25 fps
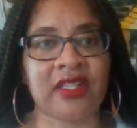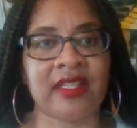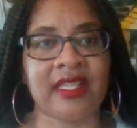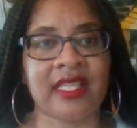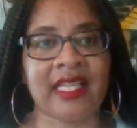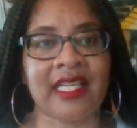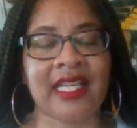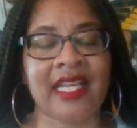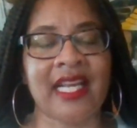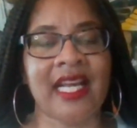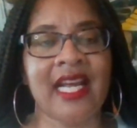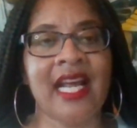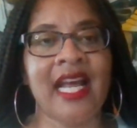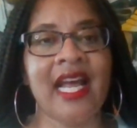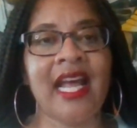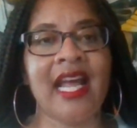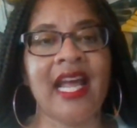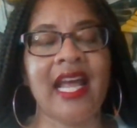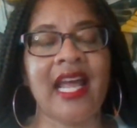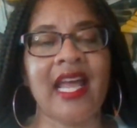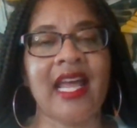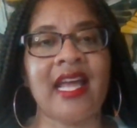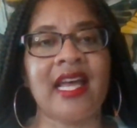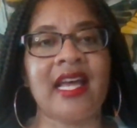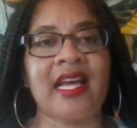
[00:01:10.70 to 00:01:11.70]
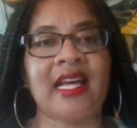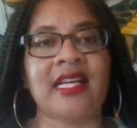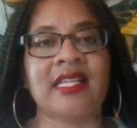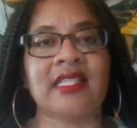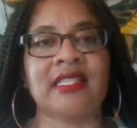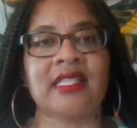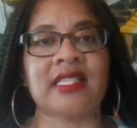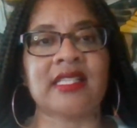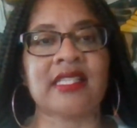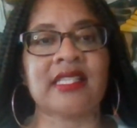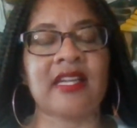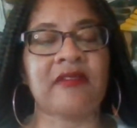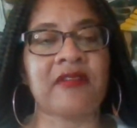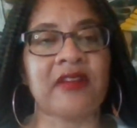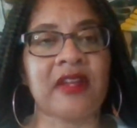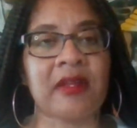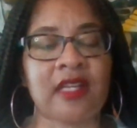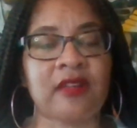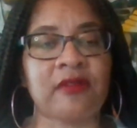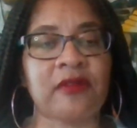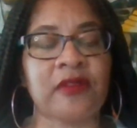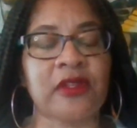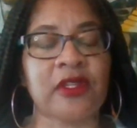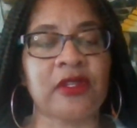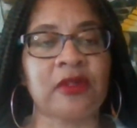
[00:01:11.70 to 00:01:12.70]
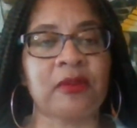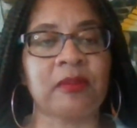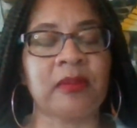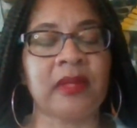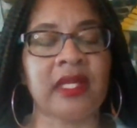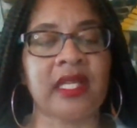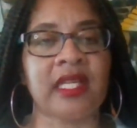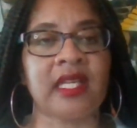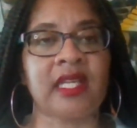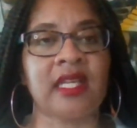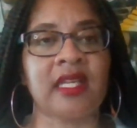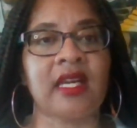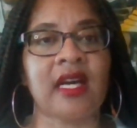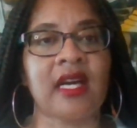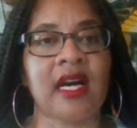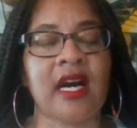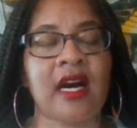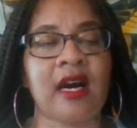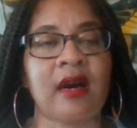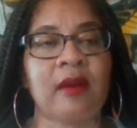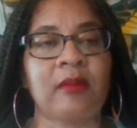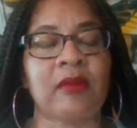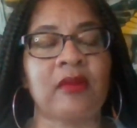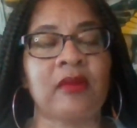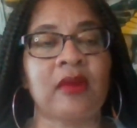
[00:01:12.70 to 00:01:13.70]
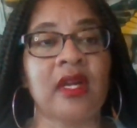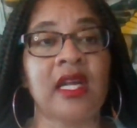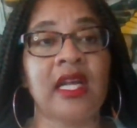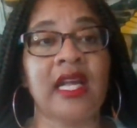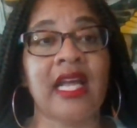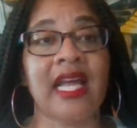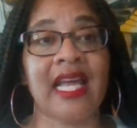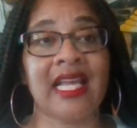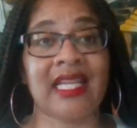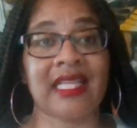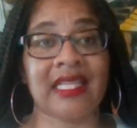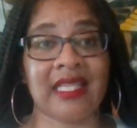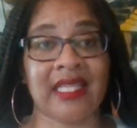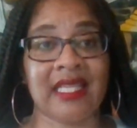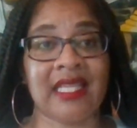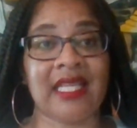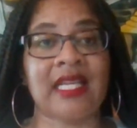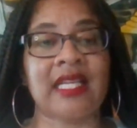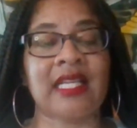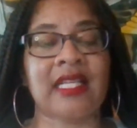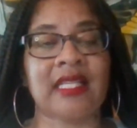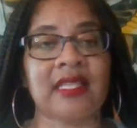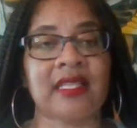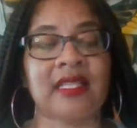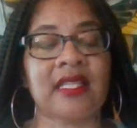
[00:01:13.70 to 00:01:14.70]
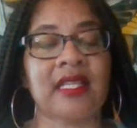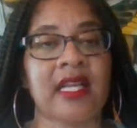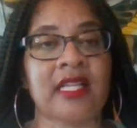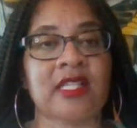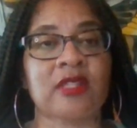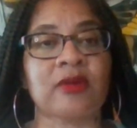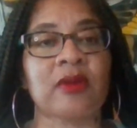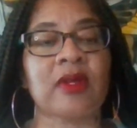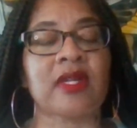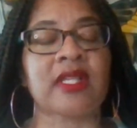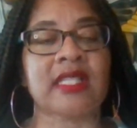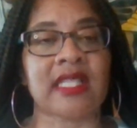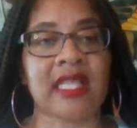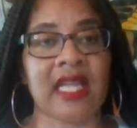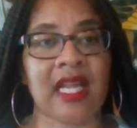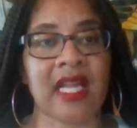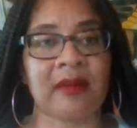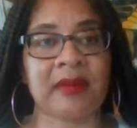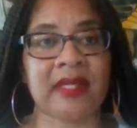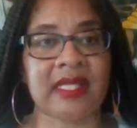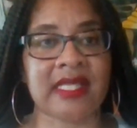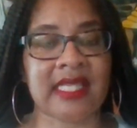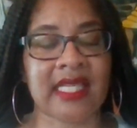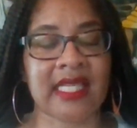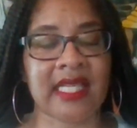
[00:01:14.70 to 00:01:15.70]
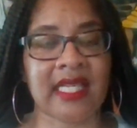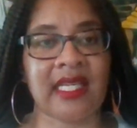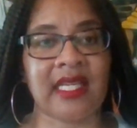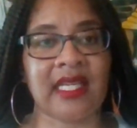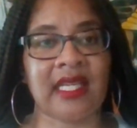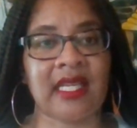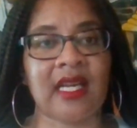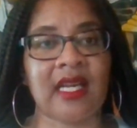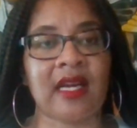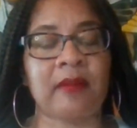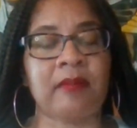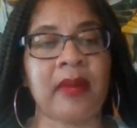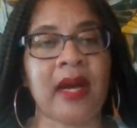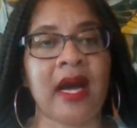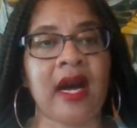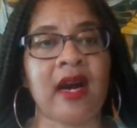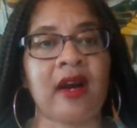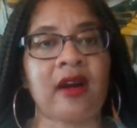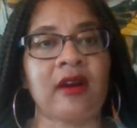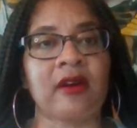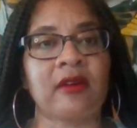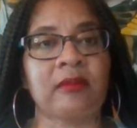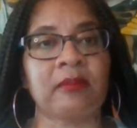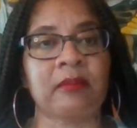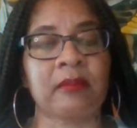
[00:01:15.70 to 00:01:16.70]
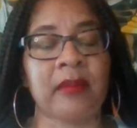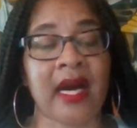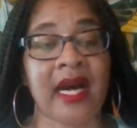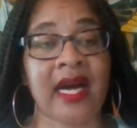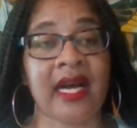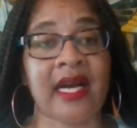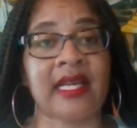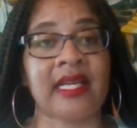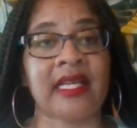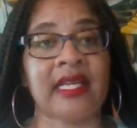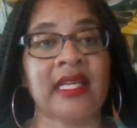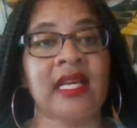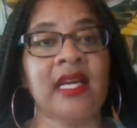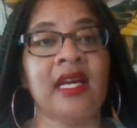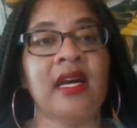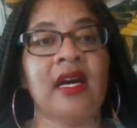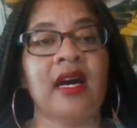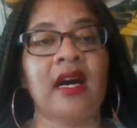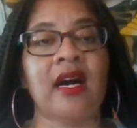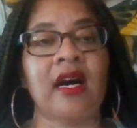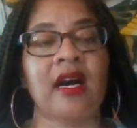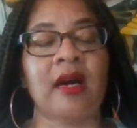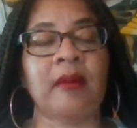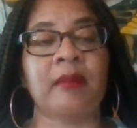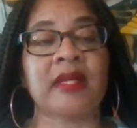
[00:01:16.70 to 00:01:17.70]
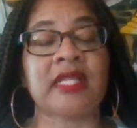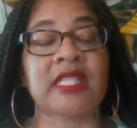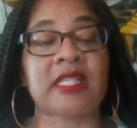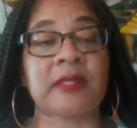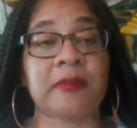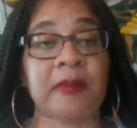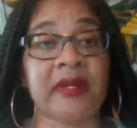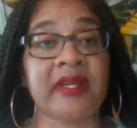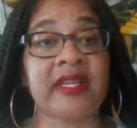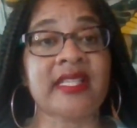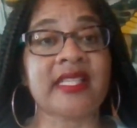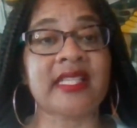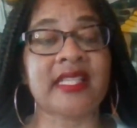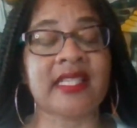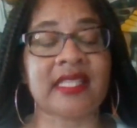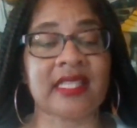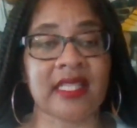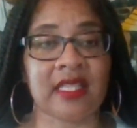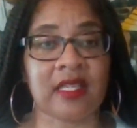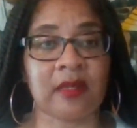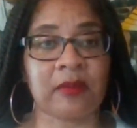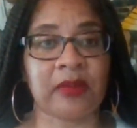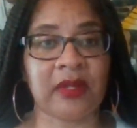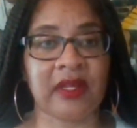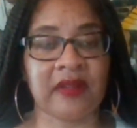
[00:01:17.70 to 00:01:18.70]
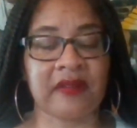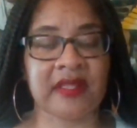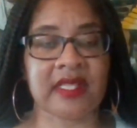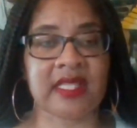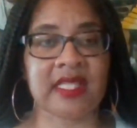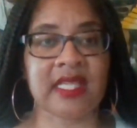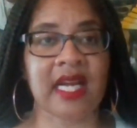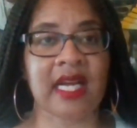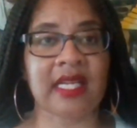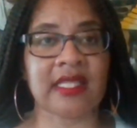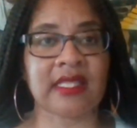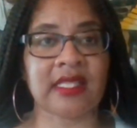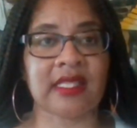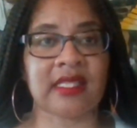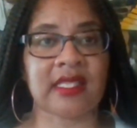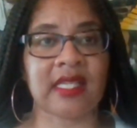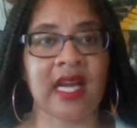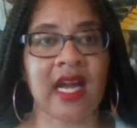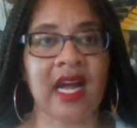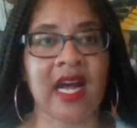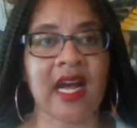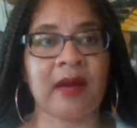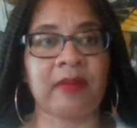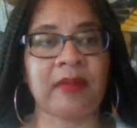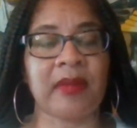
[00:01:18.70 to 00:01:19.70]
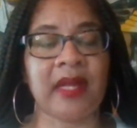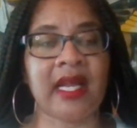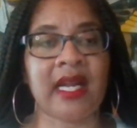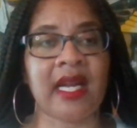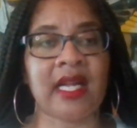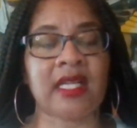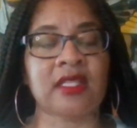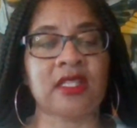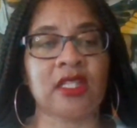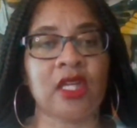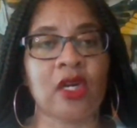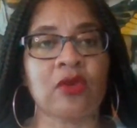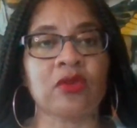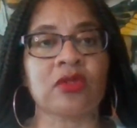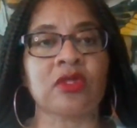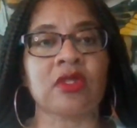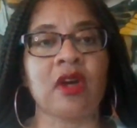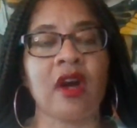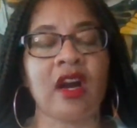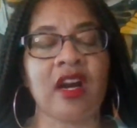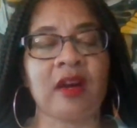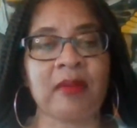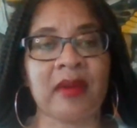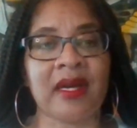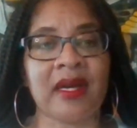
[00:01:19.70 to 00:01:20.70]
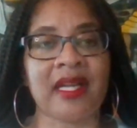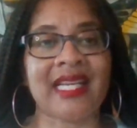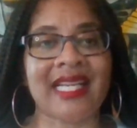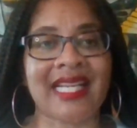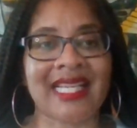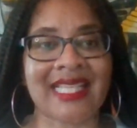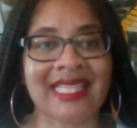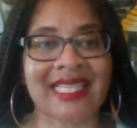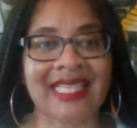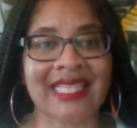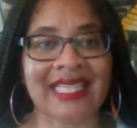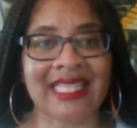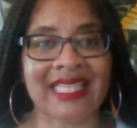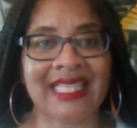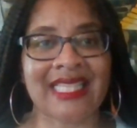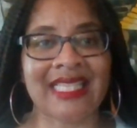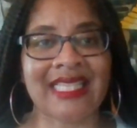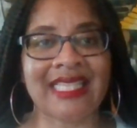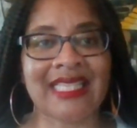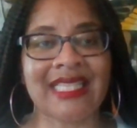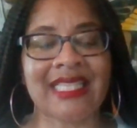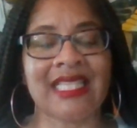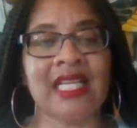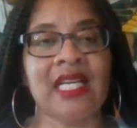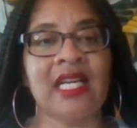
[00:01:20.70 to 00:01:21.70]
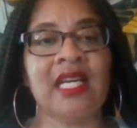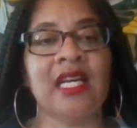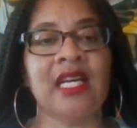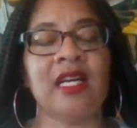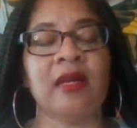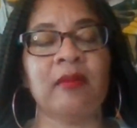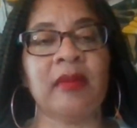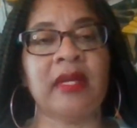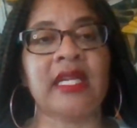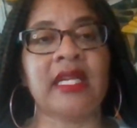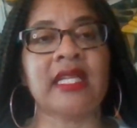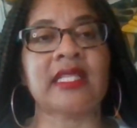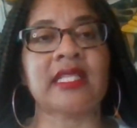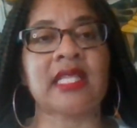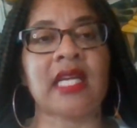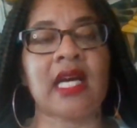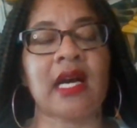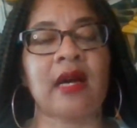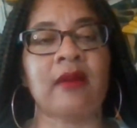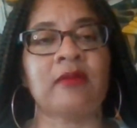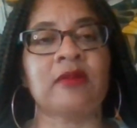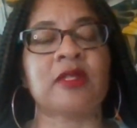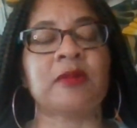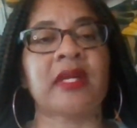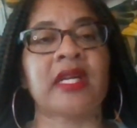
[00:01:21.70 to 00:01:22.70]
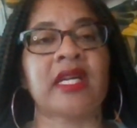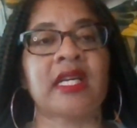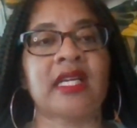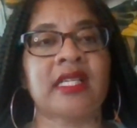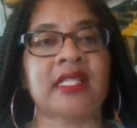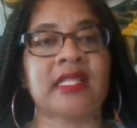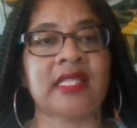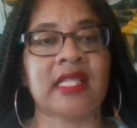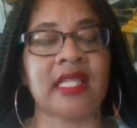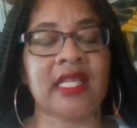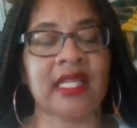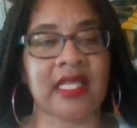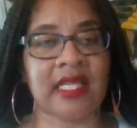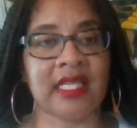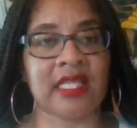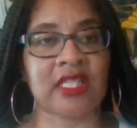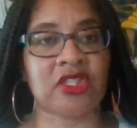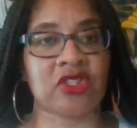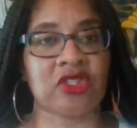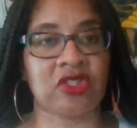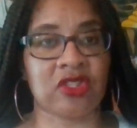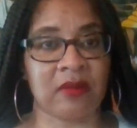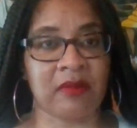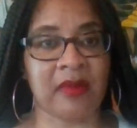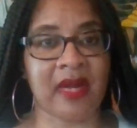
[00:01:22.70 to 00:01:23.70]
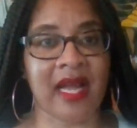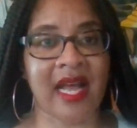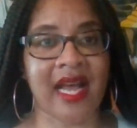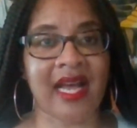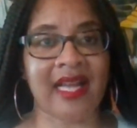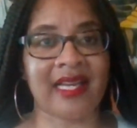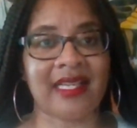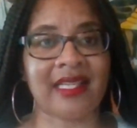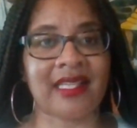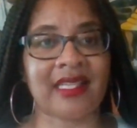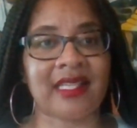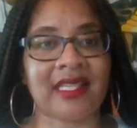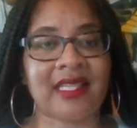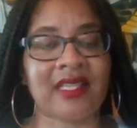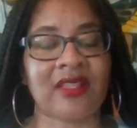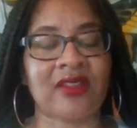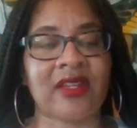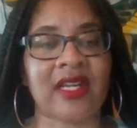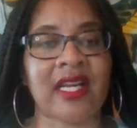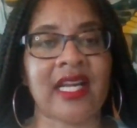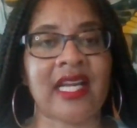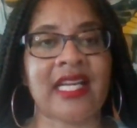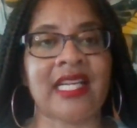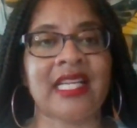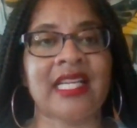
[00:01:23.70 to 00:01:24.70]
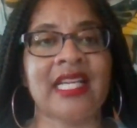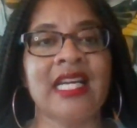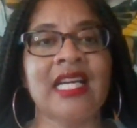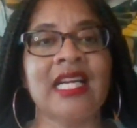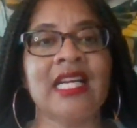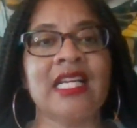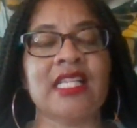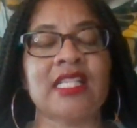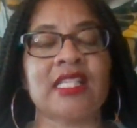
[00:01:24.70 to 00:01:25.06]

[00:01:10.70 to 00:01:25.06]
and Stephanie Perry interviewed me um, at length, as well as Glamazini, about my um, experiences in a previous toxic job. And I don't talk about it at length many times because it is traumatic, okay?